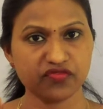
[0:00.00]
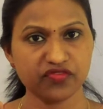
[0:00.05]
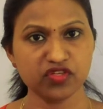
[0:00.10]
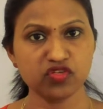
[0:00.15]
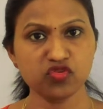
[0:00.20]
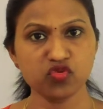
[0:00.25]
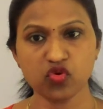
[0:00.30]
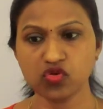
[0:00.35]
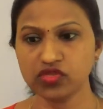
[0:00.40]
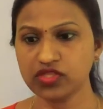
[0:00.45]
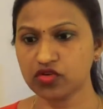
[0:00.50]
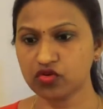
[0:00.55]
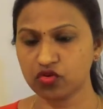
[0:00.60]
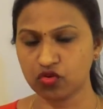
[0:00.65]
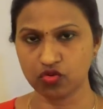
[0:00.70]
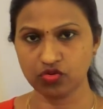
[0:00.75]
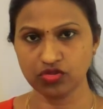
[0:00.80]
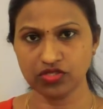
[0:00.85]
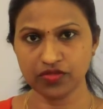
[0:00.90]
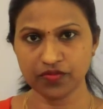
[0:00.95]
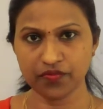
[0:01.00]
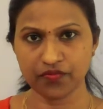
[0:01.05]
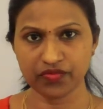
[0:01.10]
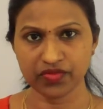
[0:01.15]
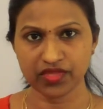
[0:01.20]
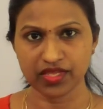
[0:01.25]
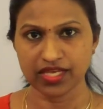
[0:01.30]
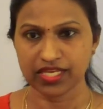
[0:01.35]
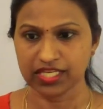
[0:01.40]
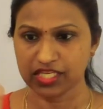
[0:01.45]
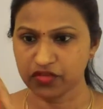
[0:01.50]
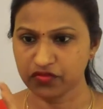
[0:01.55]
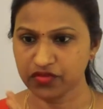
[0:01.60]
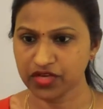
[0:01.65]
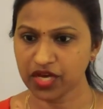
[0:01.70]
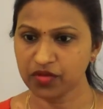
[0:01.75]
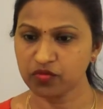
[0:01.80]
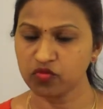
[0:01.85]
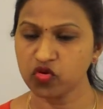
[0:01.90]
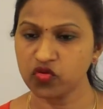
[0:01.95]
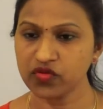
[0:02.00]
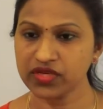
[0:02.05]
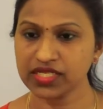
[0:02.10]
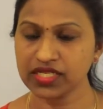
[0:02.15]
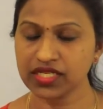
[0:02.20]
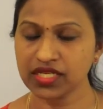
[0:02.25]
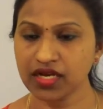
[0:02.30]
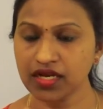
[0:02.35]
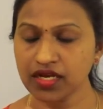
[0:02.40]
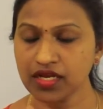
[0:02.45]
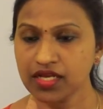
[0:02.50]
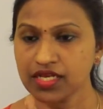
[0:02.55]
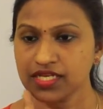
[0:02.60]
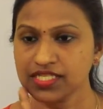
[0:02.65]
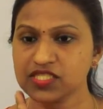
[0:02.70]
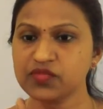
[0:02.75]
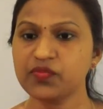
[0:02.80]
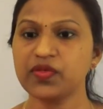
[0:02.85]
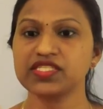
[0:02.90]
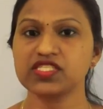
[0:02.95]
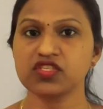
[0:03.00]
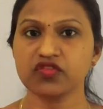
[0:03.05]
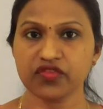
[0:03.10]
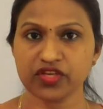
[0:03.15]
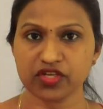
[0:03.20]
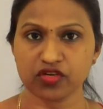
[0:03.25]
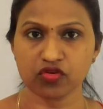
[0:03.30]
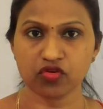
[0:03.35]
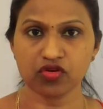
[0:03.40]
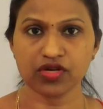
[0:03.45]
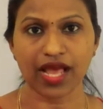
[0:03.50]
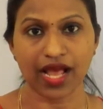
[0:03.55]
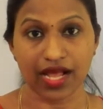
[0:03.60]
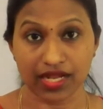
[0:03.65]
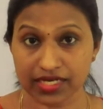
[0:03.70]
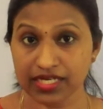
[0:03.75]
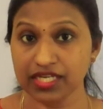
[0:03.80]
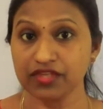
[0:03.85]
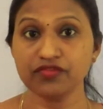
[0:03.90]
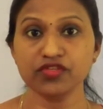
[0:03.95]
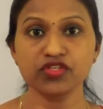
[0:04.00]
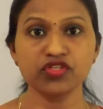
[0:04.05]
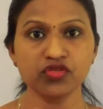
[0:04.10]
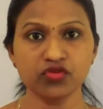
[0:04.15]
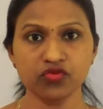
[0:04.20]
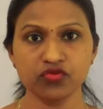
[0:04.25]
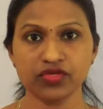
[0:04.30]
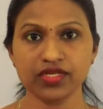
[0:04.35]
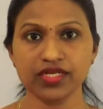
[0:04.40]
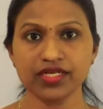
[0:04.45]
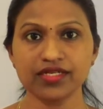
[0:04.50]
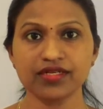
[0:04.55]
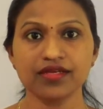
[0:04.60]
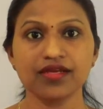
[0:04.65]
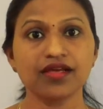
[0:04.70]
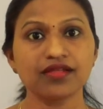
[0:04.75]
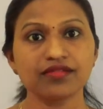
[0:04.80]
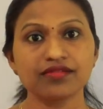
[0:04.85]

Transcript: if you know the road, if you are moving in a specific road, already we knew it,